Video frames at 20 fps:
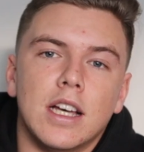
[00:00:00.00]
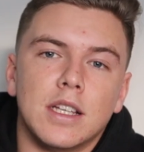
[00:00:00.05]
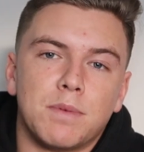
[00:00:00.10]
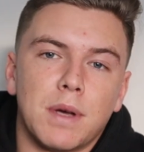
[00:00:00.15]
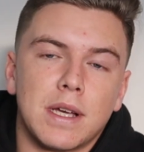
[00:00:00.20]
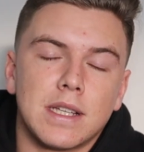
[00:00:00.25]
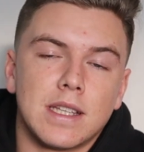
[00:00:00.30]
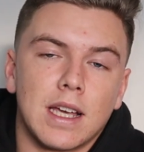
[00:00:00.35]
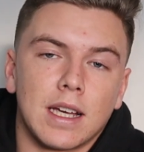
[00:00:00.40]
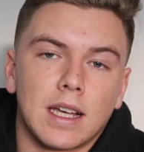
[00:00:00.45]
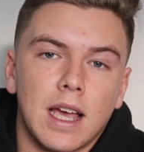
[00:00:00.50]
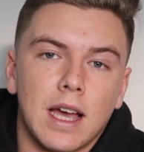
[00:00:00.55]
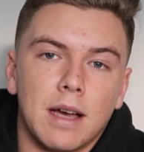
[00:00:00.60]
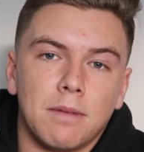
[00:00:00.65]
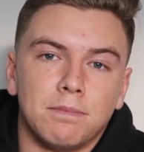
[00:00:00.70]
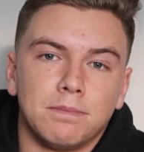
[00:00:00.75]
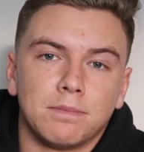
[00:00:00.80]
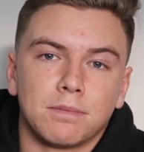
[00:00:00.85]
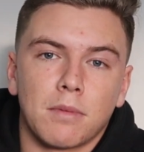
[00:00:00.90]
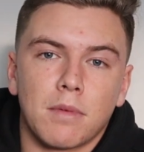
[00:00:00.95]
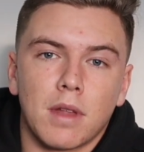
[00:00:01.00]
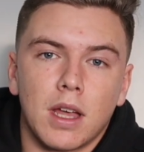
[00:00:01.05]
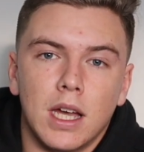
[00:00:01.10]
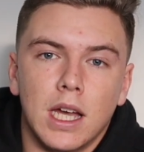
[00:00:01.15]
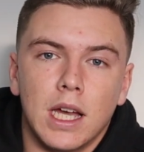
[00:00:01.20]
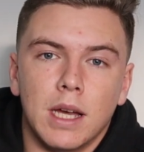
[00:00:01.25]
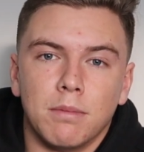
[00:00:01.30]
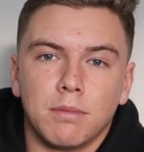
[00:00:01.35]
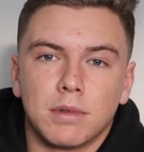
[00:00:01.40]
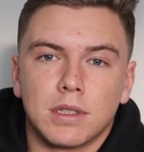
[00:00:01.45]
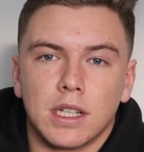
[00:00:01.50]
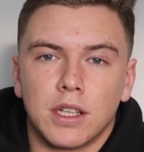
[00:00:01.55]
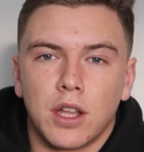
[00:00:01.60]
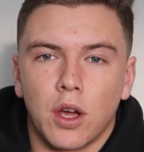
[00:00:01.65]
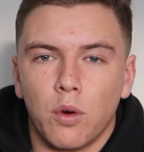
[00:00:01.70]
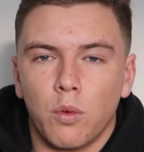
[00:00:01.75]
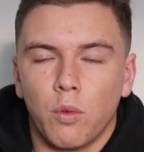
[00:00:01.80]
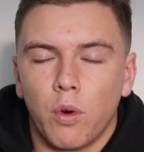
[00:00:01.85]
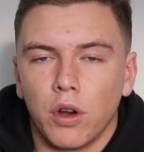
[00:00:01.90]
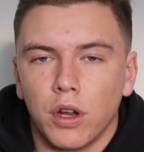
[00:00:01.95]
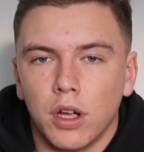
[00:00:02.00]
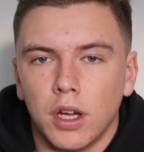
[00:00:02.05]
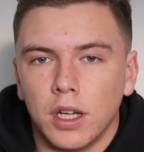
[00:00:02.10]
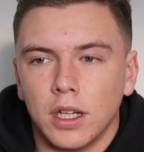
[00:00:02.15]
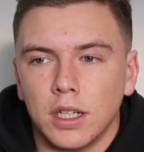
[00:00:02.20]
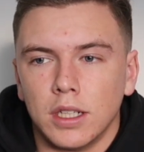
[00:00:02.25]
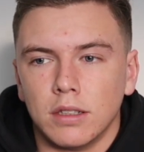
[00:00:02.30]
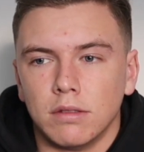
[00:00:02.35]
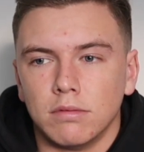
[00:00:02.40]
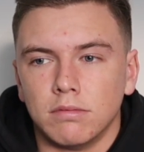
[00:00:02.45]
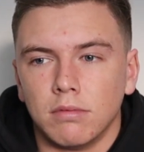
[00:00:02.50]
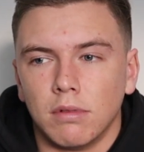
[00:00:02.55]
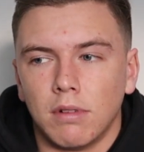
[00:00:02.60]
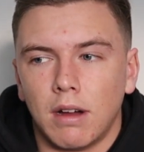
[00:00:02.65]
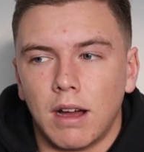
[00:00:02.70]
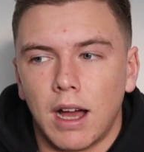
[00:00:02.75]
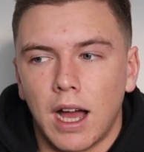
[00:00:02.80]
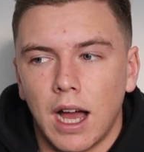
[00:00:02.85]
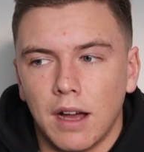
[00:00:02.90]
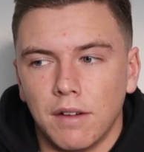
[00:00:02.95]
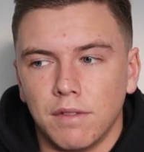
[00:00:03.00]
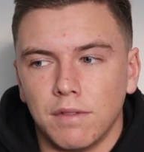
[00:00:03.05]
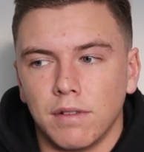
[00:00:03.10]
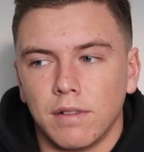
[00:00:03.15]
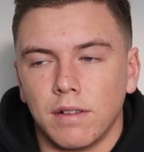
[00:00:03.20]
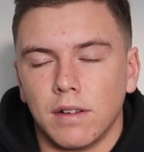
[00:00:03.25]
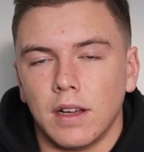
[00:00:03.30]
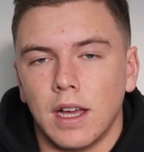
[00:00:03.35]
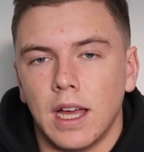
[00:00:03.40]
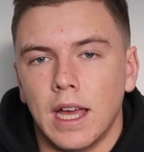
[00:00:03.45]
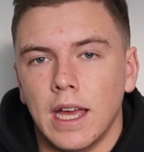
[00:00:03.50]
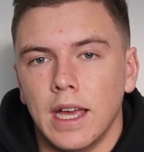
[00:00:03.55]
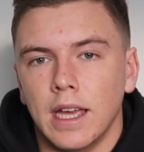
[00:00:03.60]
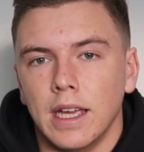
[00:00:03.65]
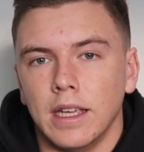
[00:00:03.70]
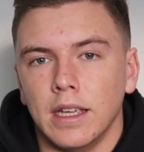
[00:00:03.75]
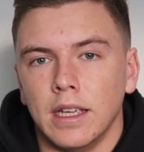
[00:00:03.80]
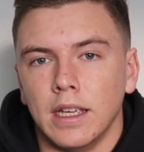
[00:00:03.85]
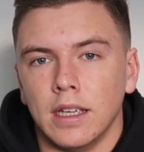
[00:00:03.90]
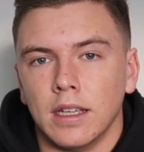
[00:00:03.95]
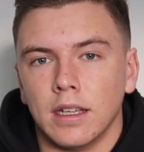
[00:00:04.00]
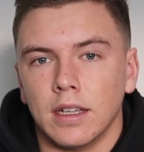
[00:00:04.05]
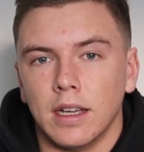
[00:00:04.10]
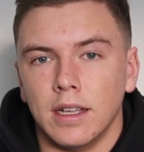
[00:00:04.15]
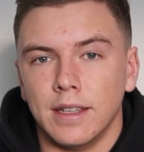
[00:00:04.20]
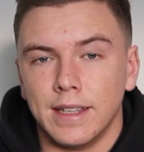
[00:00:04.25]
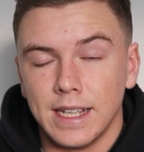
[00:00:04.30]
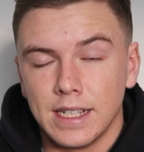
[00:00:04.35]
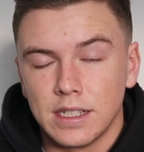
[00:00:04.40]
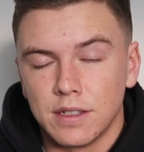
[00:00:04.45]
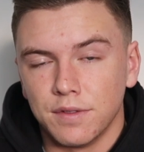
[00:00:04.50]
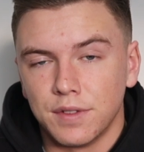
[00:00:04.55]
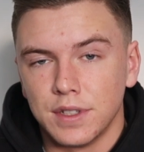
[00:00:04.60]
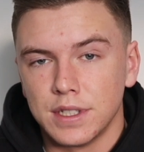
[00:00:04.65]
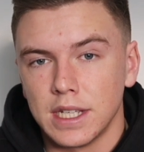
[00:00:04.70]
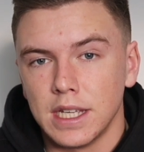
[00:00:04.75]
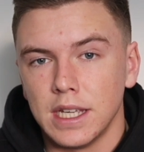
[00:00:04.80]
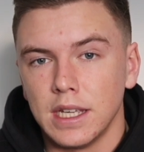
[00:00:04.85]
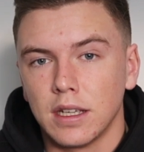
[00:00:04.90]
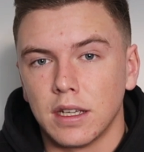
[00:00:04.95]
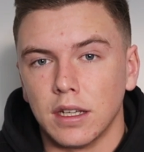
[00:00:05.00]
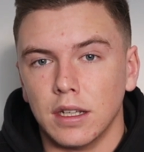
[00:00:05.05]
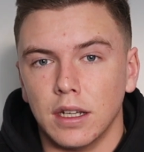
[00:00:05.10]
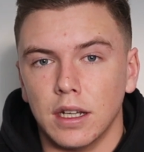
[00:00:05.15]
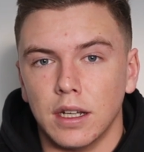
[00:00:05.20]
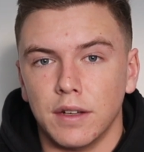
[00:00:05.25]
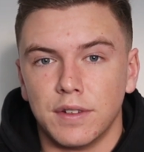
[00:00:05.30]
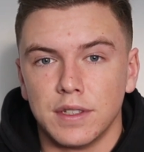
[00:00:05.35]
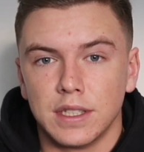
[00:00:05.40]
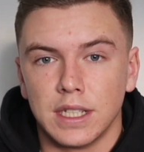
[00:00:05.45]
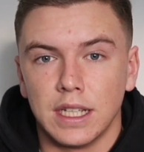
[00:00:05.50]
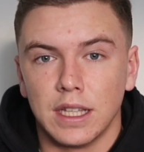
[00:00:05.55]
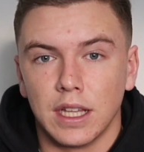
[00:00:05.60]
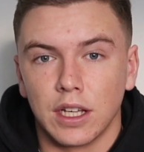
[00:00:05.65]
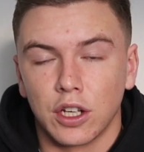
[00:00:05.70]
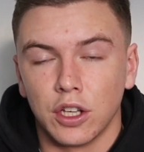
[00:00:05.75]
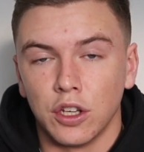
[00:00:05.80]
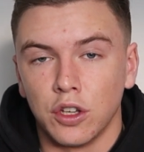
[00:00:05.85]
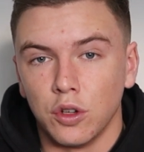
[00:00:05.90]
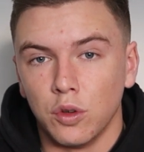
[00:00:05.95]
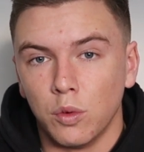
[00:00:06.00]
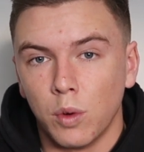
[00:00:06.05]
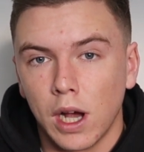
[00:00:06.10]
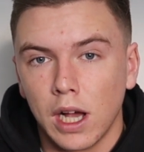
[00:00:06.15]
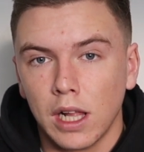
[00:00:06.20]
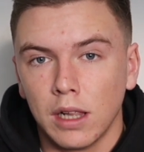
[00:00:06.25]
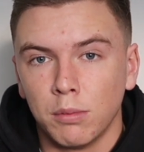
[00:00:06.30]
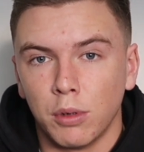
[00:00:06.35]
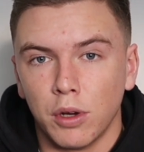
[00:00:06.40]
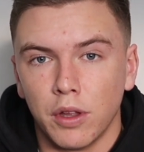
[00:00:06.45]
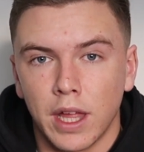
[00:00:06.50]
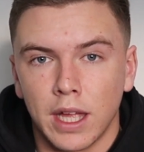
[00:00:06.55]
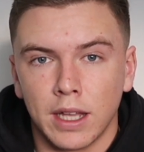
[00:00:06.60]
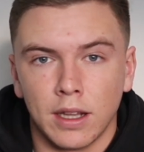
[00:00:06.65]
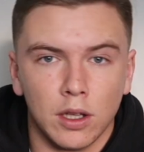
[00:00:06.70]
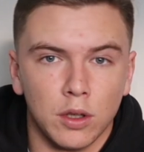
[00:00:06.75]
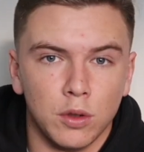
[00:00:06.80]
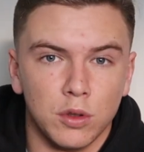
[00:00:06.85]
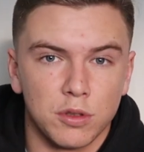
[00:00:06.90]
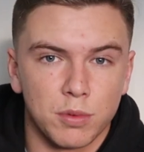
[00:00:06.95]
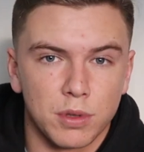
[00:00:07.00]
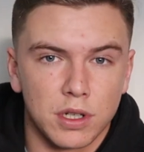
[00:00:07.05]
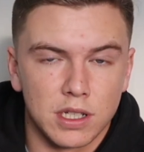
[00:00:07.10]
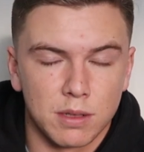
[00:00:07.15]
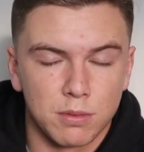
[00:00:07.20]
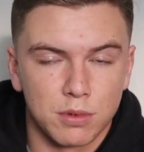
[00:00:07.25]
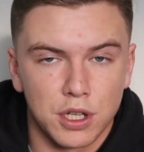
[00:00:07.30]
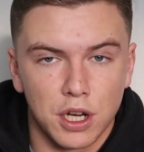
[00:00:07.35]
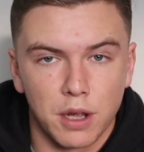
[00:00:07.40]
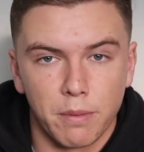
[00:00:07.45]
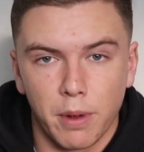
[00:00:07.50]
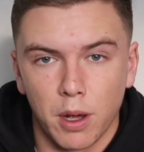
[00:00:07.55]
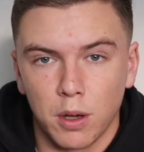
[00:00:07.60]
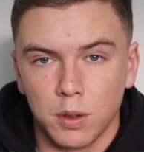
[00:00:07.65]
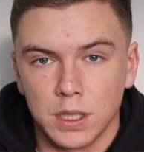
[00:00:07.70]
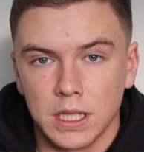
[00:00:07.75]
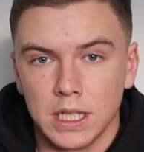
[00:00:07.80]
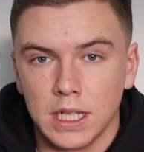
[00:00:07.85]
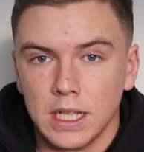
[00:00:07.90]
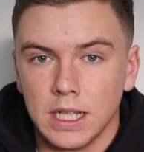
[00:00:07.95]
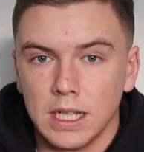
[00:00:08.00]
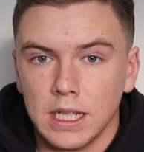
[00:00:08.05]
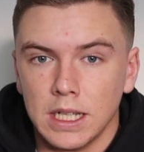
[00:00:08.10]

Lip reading: best as I can, because I don't want to have a decent physique and a physique that can do well but then lose because I'm shit at posing.